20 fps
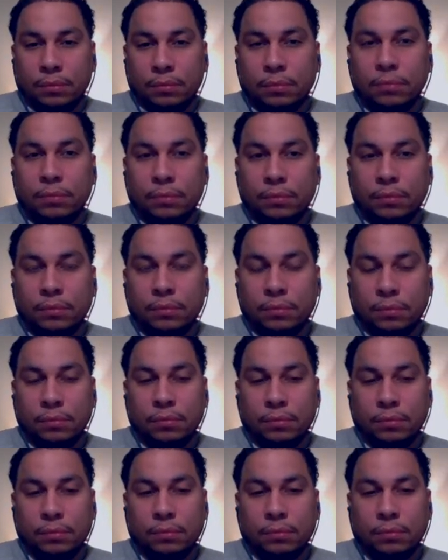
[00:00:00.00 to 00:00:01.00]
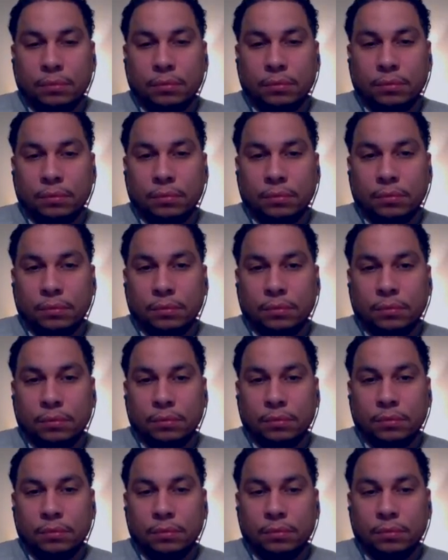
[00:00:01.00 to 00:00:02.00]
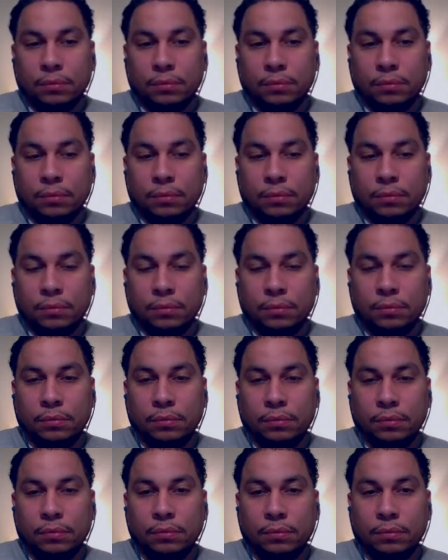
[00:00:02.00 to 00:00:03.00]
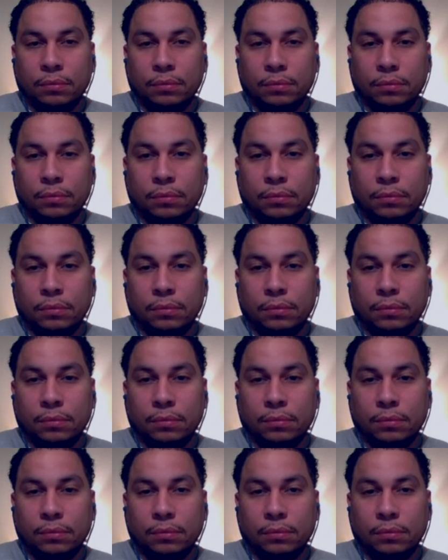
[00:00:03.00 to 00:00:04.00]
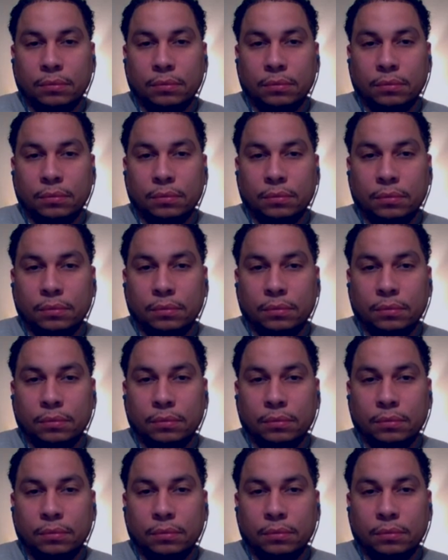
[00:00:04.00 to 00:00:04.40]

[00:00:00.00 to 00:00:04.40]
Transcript: [no speech]